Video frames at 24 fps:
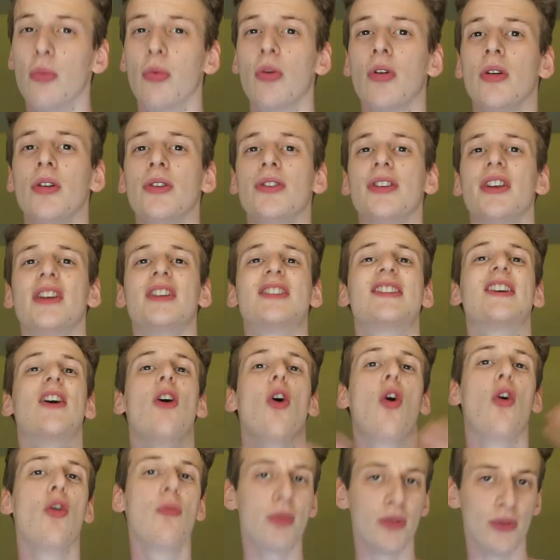world is
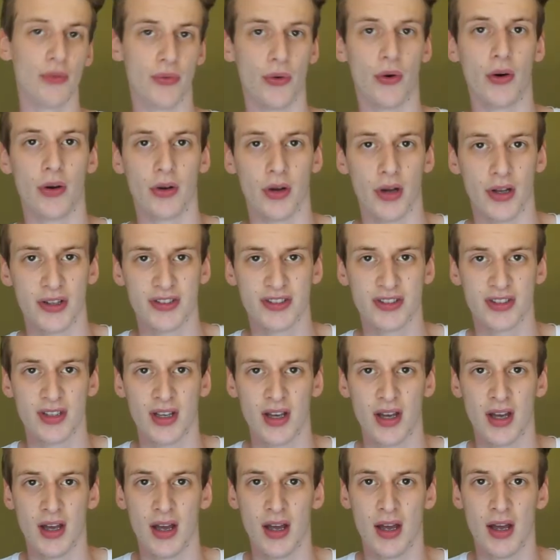open for us.
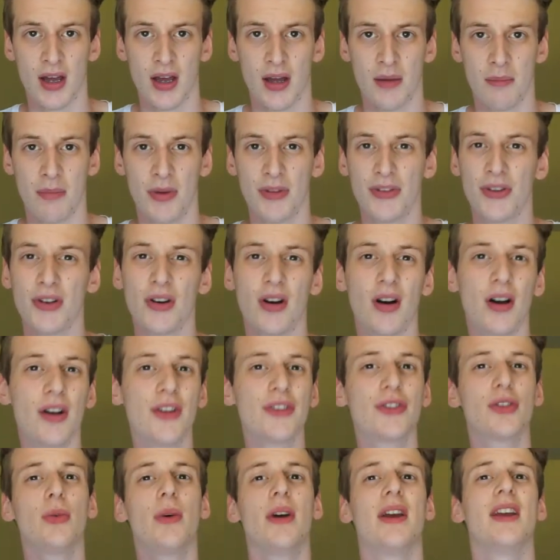But there
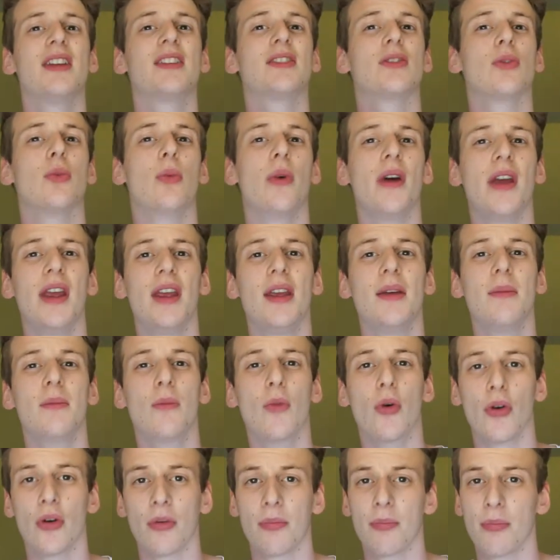also is way
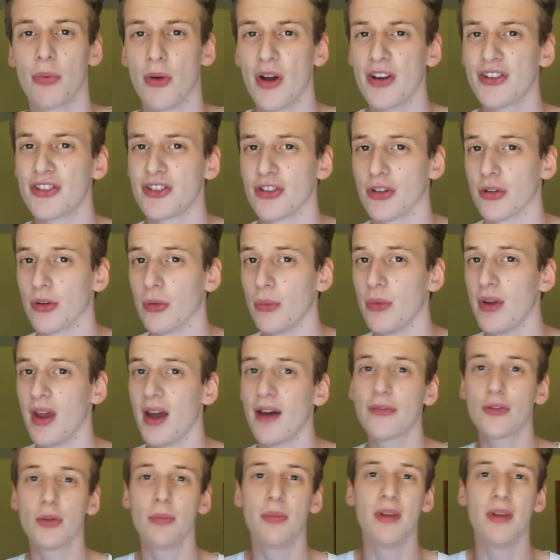more pressure. We have to